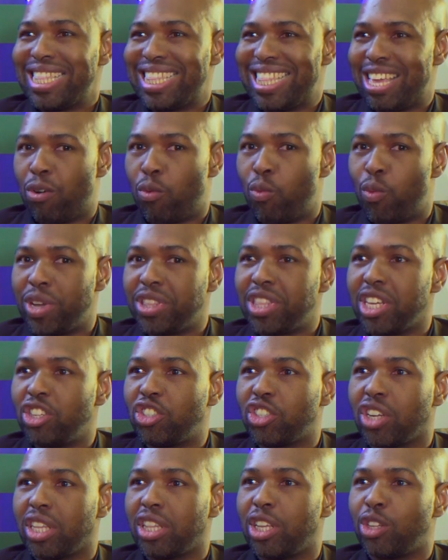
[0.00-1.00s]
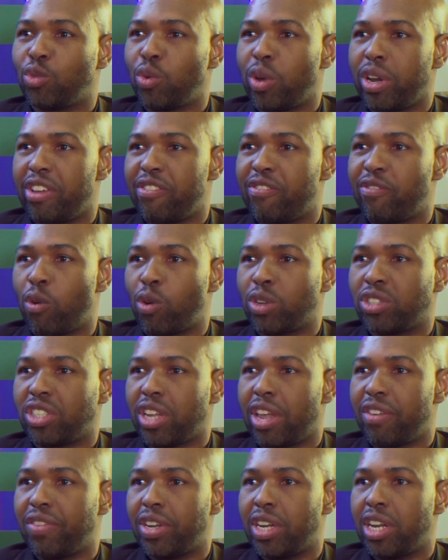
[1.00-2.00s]
they're with each other
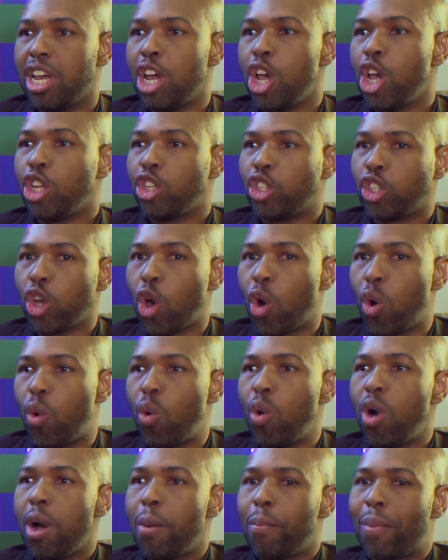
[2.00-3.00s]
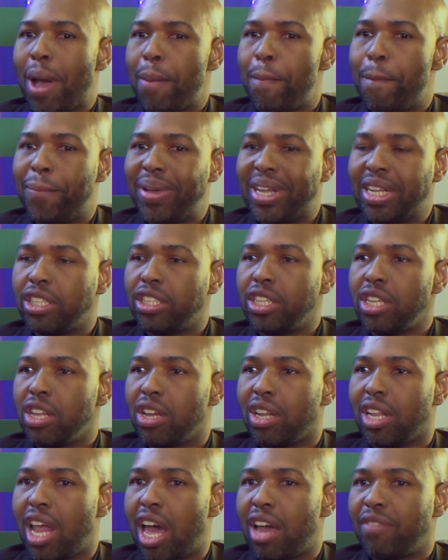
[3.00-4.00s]
24/7. So by building
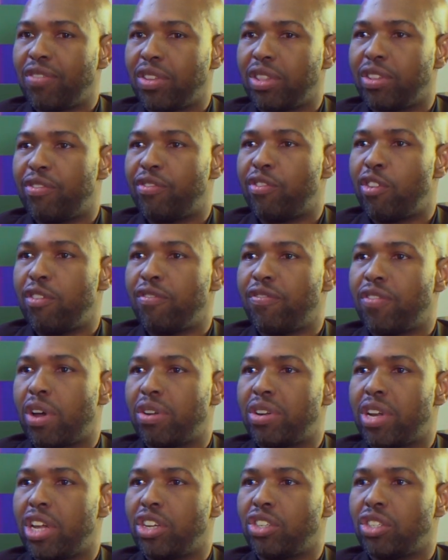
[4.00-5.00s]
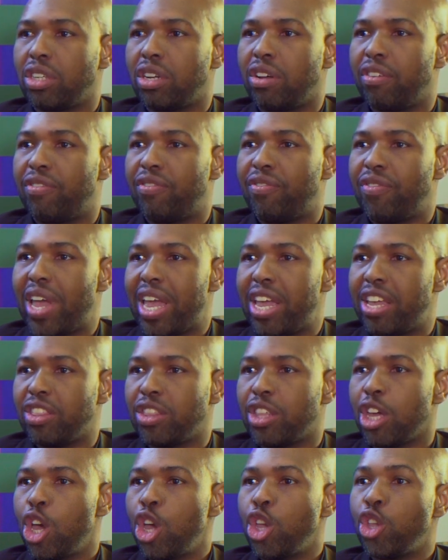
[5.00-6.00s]
your life on the firm foundation of faith,
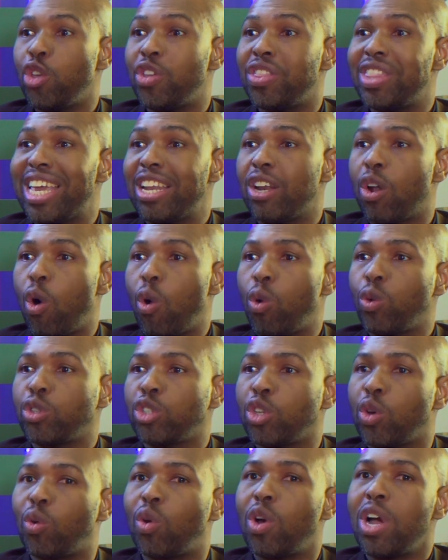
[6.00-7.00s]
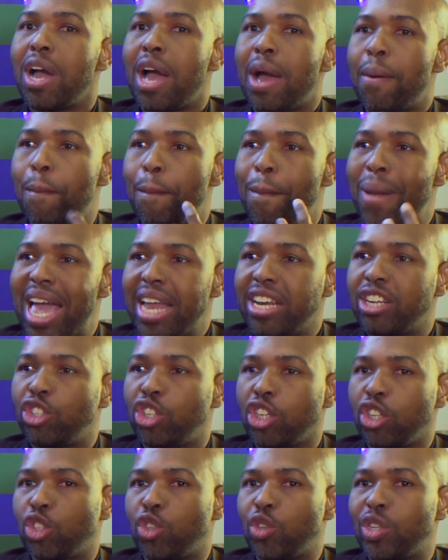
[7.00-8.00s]
you're then also
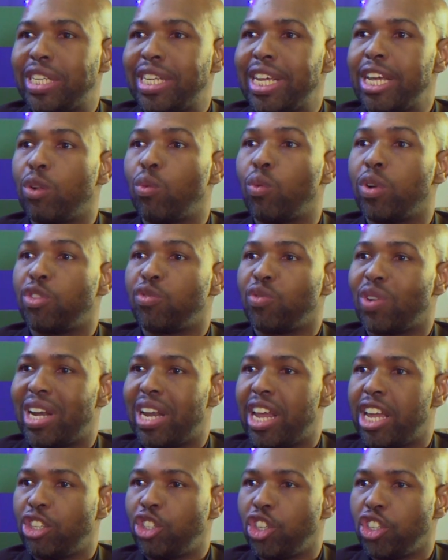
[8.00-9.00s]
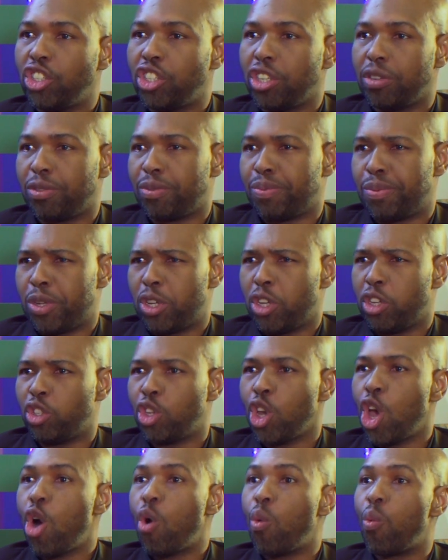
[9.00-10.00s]
managing to deal with relationships, because
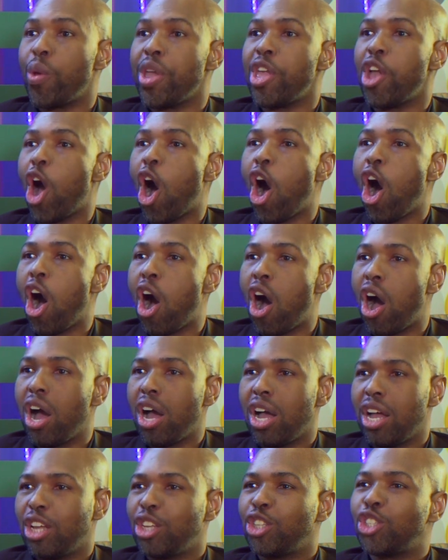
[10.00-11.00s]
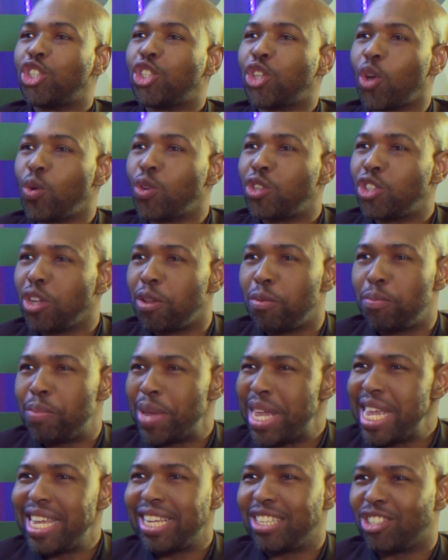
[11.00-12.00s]
we are social
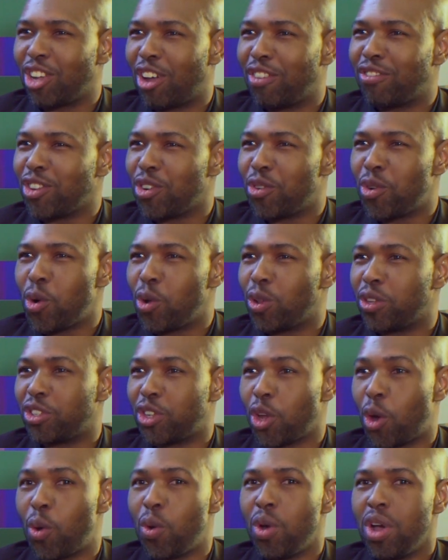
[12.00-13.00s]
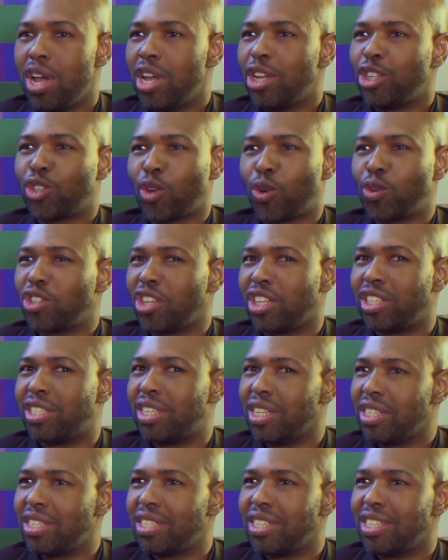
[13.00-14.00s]
beings after all. So social
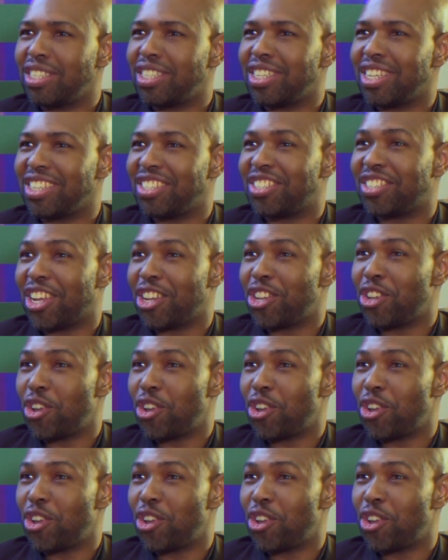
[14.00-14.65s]
distancing does